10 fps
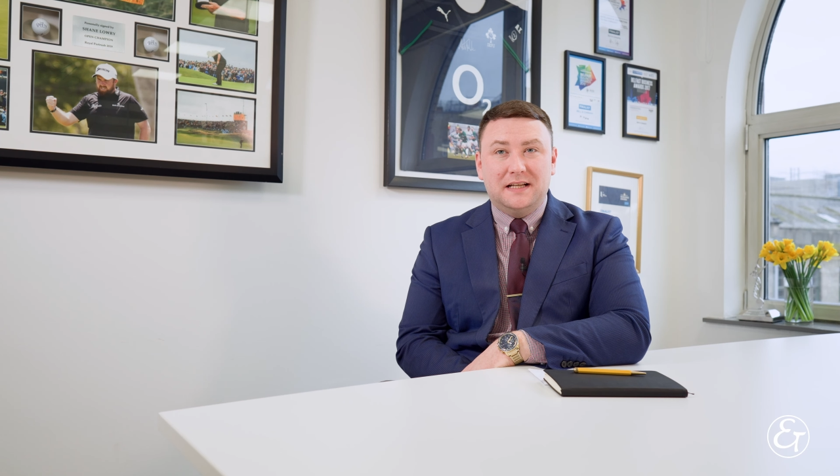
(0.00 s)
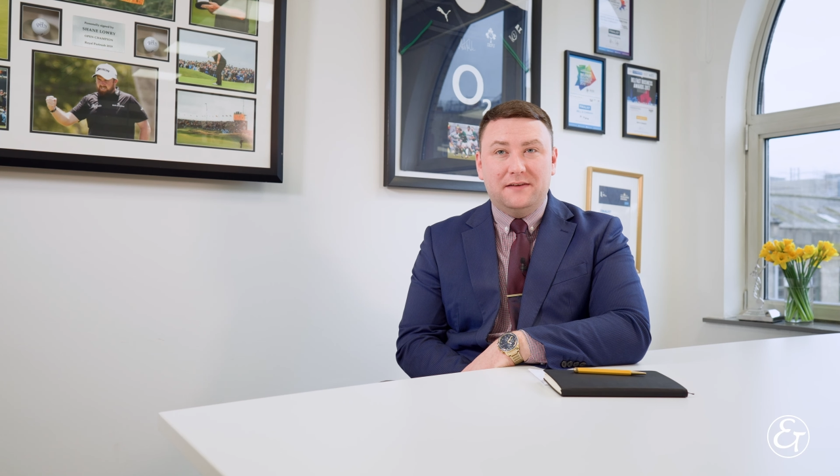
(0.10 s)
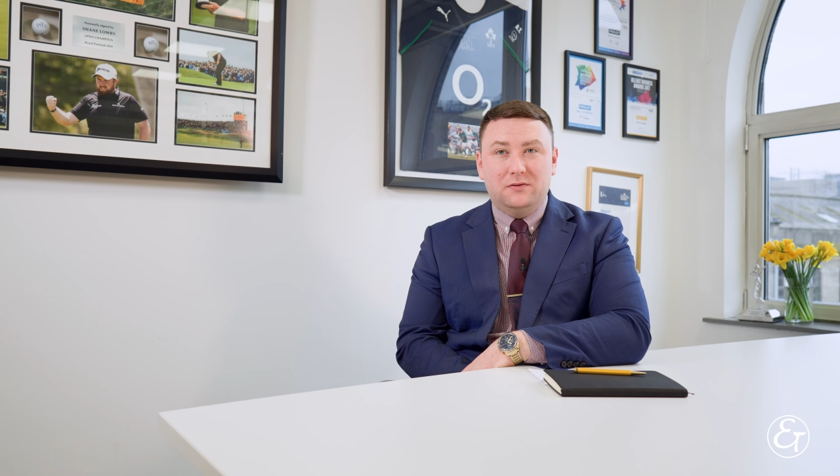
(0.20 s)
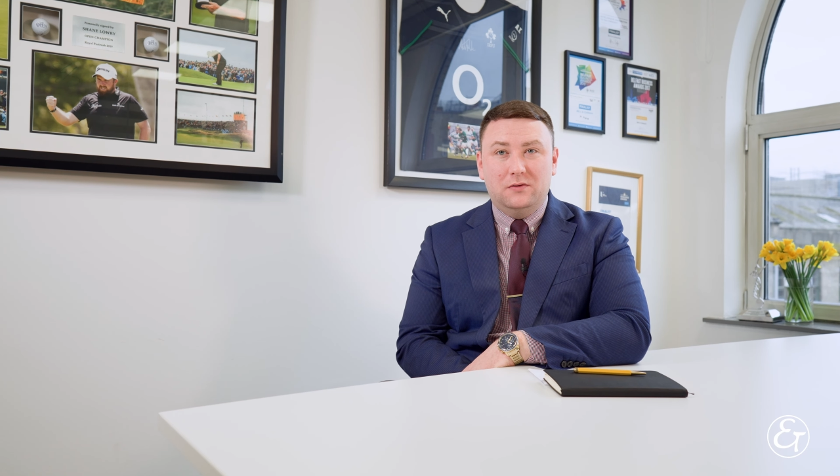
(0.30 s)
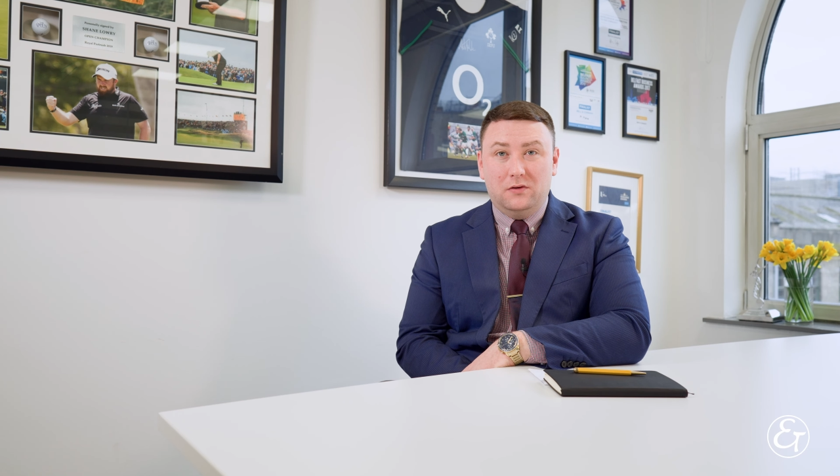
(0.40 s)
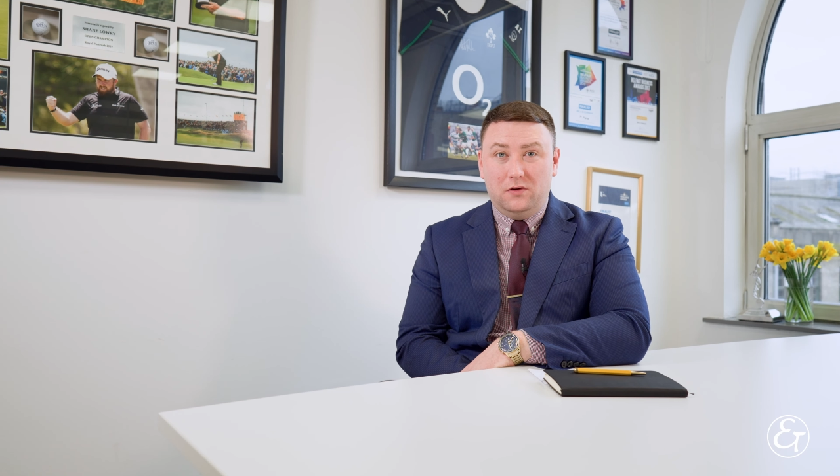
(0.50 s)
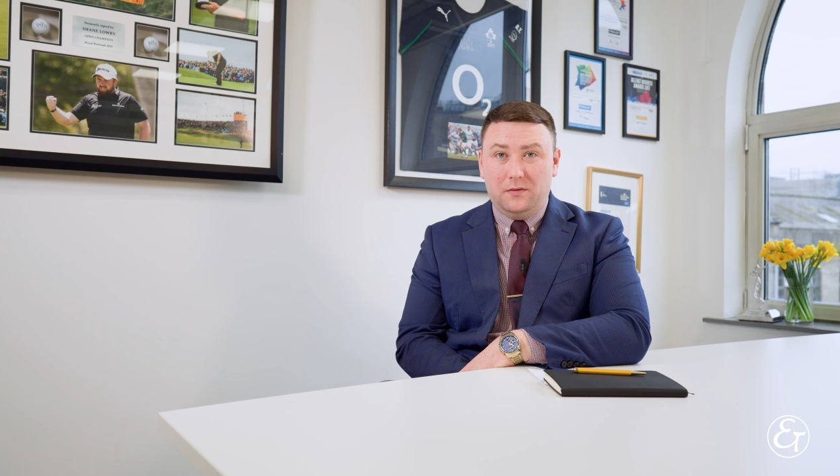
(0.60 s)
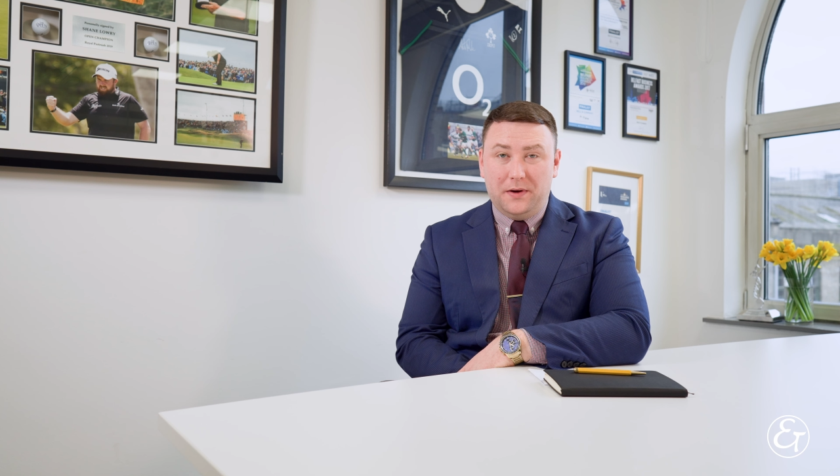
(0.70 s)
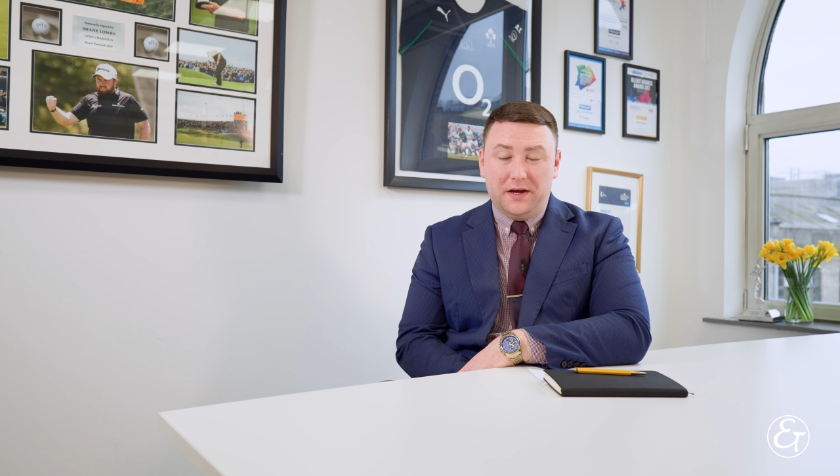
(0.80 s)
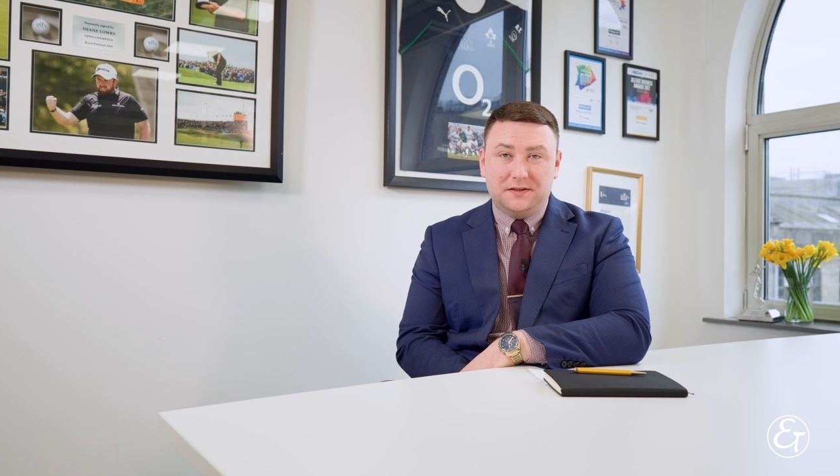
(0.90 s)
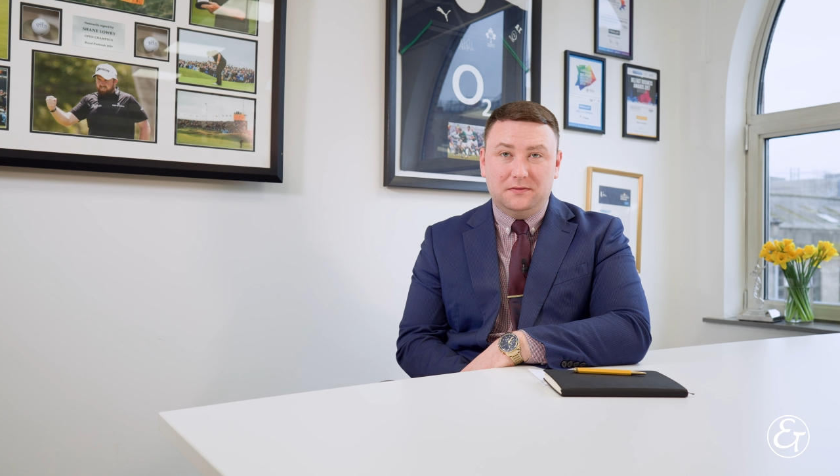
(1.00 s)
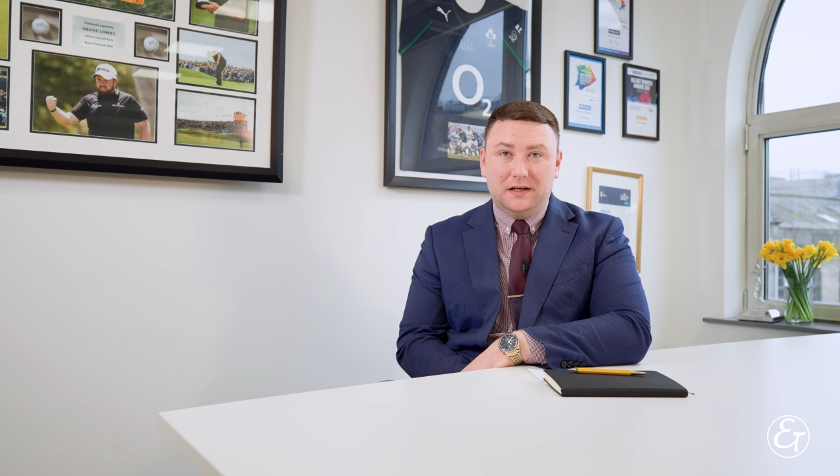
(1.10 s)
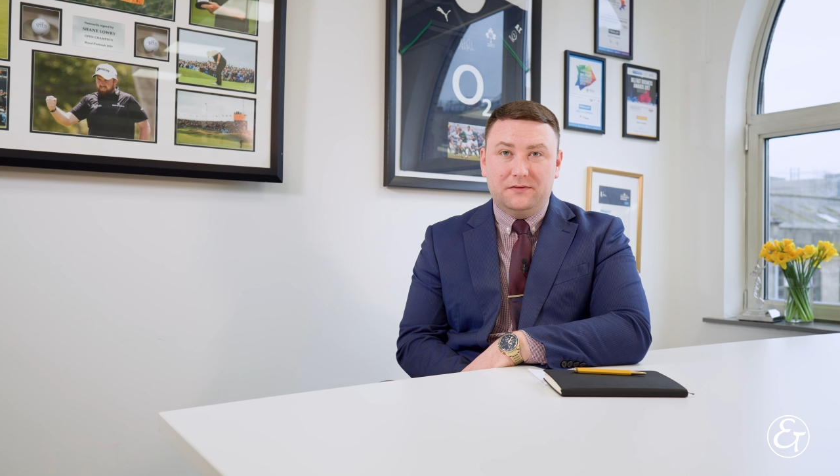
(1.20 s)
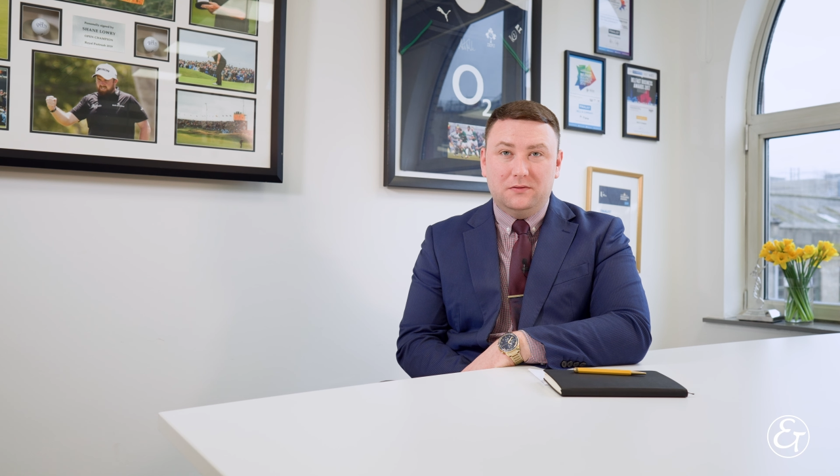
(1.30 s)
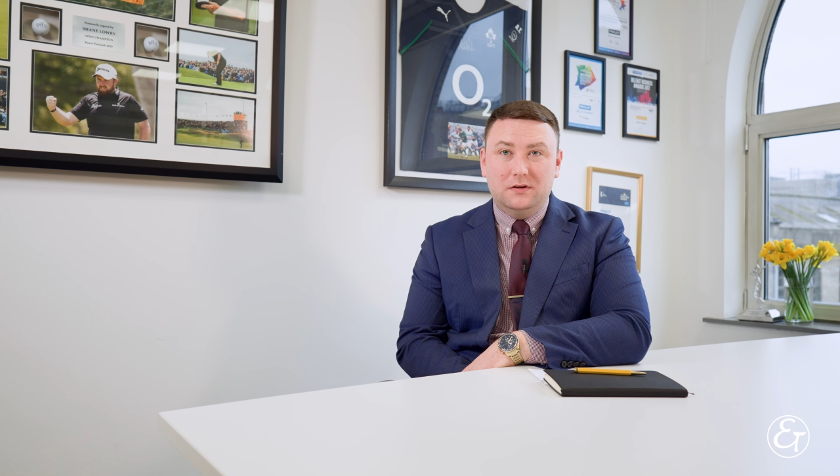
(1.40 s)
level or personal
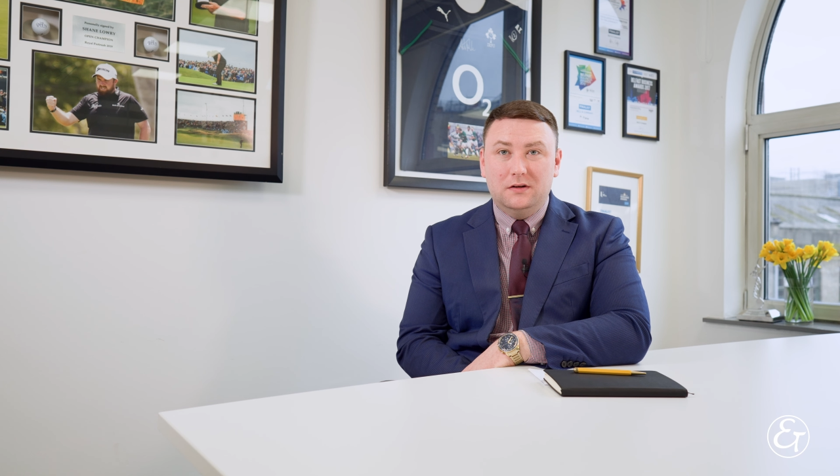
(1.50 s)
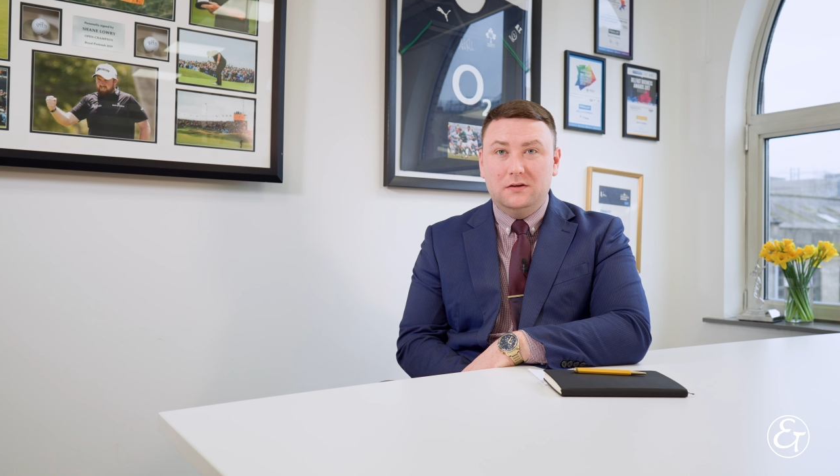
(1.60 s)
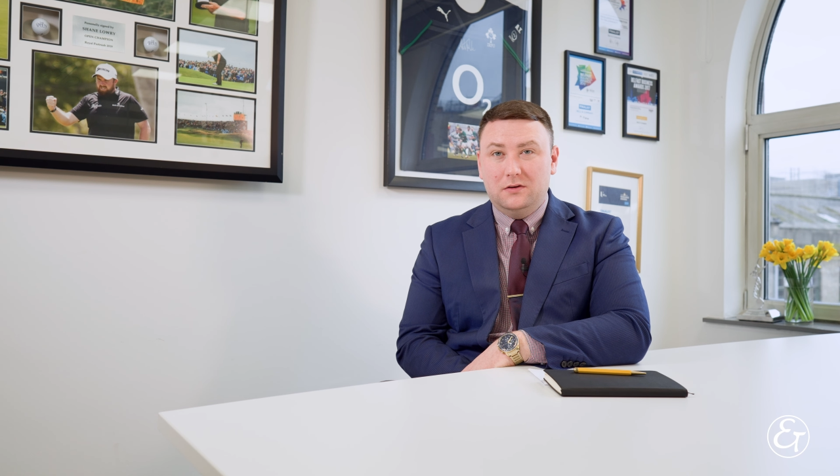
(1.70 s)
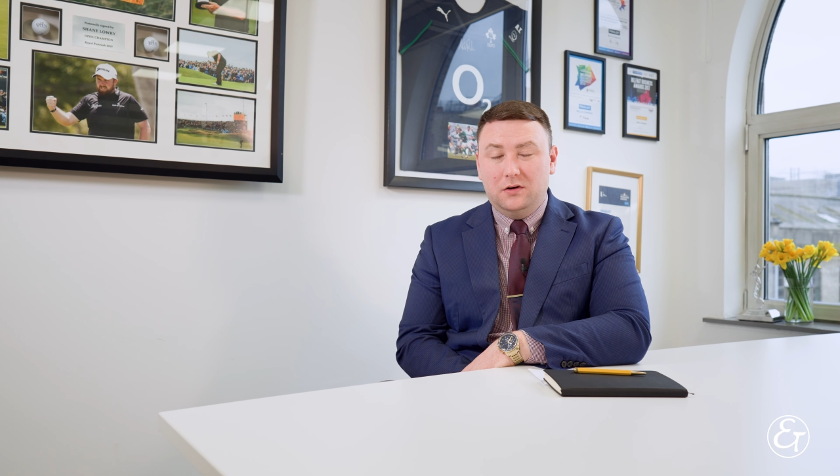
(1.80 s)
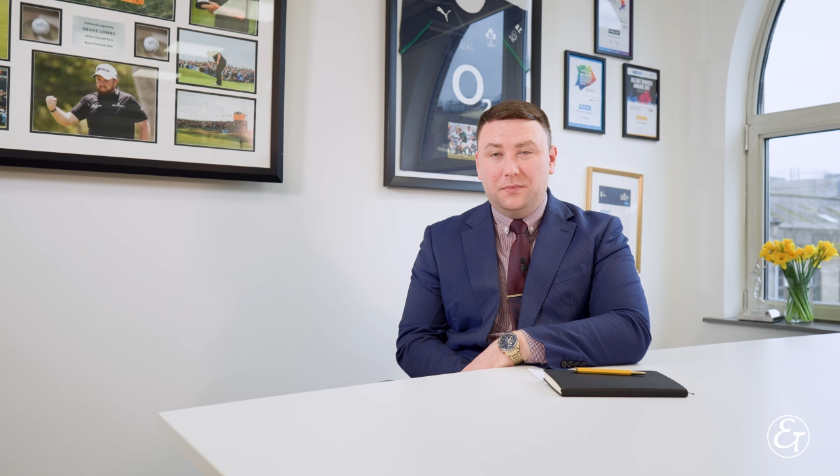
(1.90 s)
level, or